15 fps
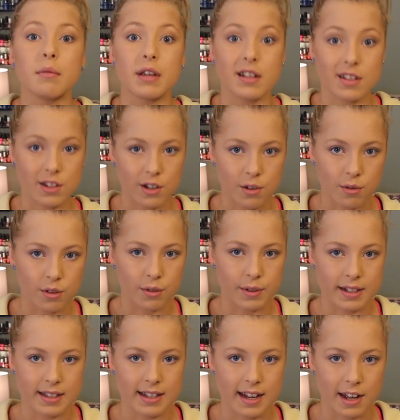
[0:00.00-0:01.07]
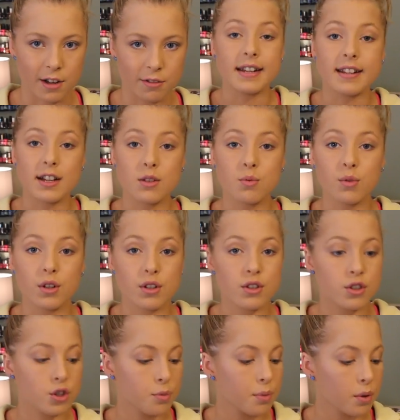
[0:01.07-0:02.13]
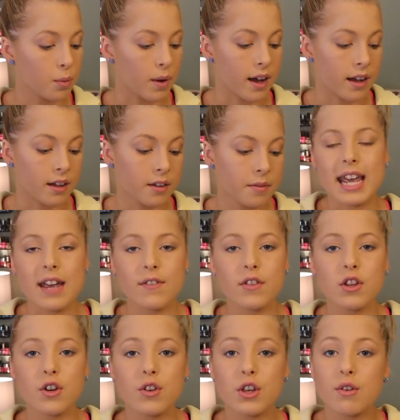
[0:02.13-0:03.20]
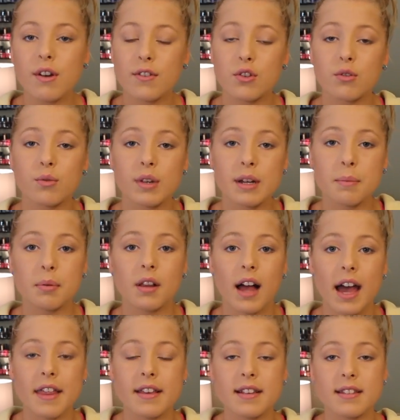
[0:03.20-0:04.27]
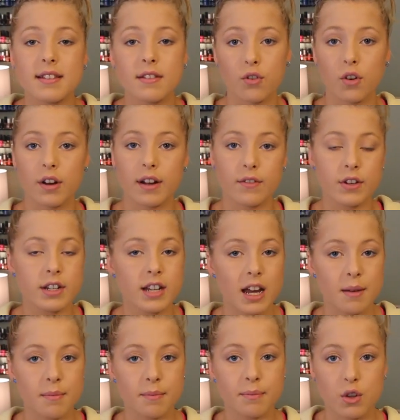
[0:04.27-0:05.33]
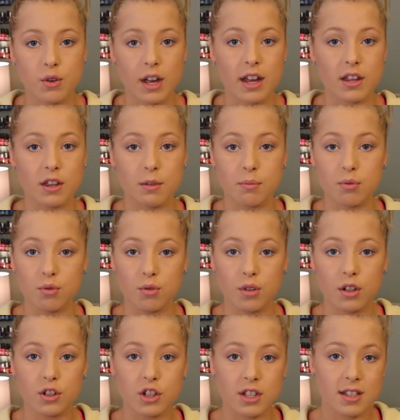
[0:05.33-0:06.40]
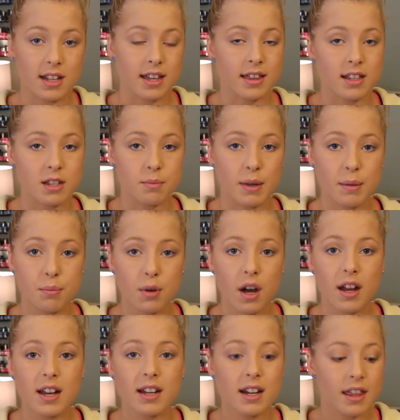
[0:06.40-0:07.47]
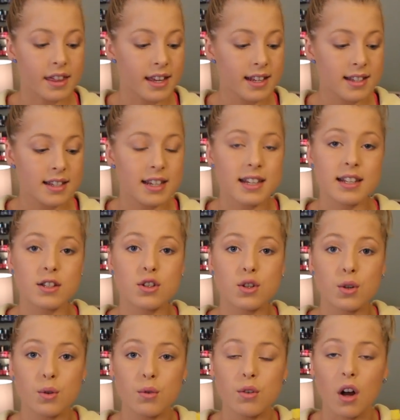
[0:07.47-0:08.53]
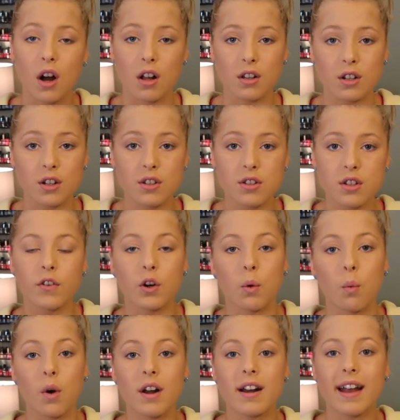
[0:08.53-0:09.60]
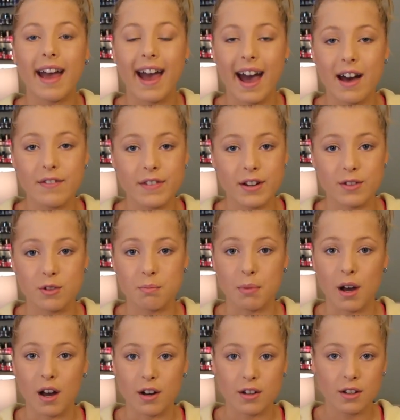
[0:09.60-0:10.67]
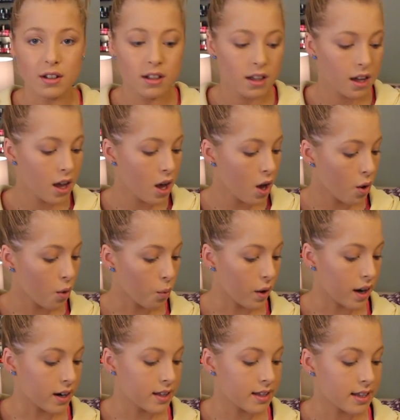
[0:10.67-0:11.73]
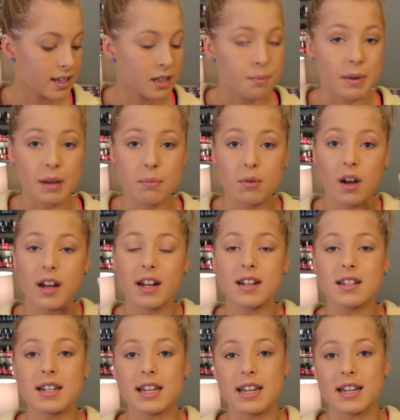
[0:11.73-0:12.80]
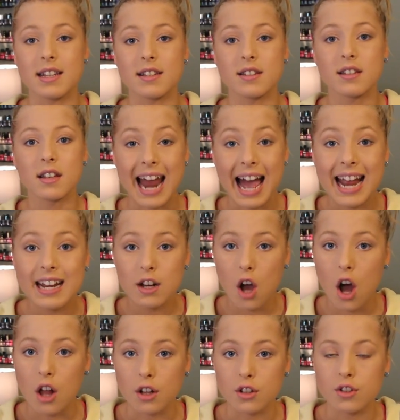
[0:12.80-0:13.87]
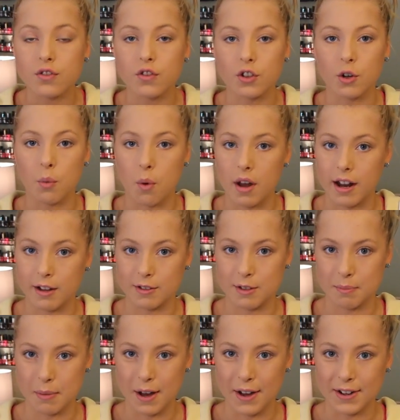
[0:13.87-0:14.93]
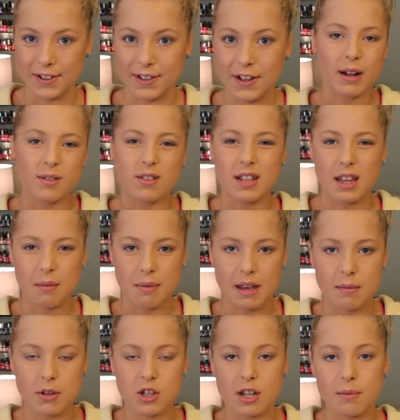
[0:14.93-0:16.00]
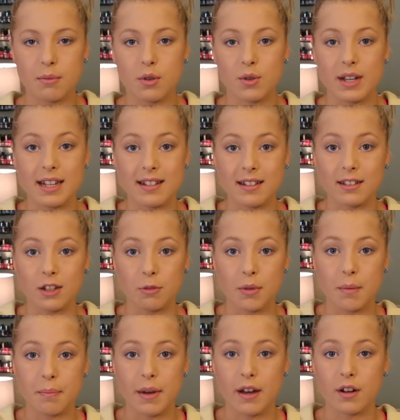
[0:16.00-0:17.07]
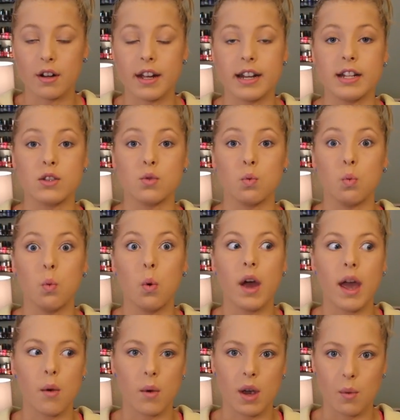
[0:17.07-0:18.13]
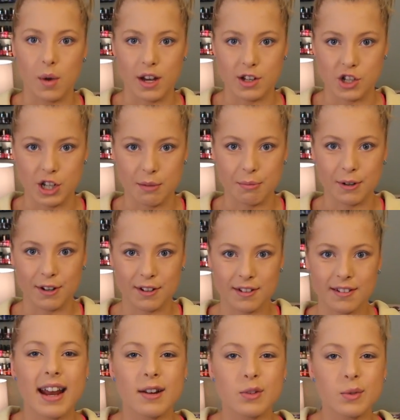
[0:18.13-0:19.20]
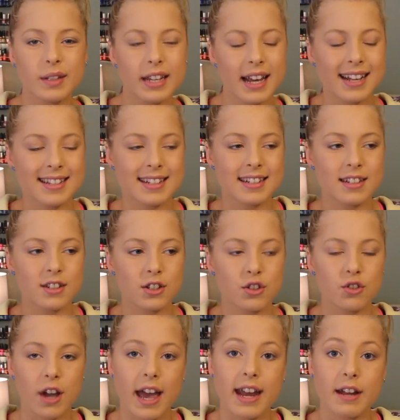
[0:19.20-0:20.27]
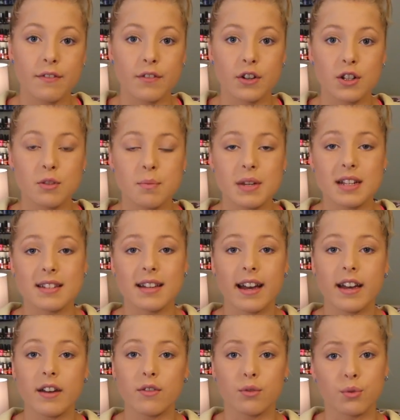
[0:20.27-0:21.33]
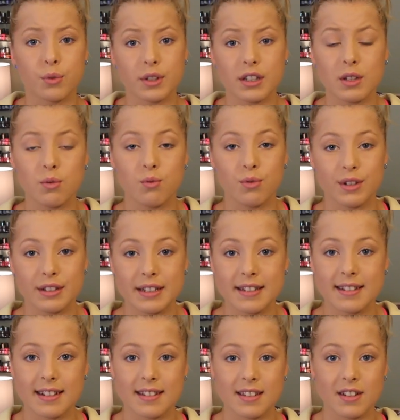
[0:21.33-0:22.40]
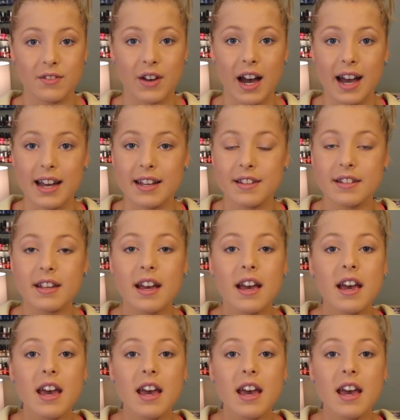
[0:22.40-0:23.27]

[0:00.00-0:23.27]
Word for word: because you don't want to rinse it out. It does work super well. Even though you have to reapply this for every time you get in the pool, just like the Spit product, this is $2 for a one and a half ounce bottle whereas the spit product is $9 for a one ounce bottle. I would say the baby shampoo is a little bit better and it's way way way cheaper. And I was really hesitant to try it at first because I have really really sensitive eyes.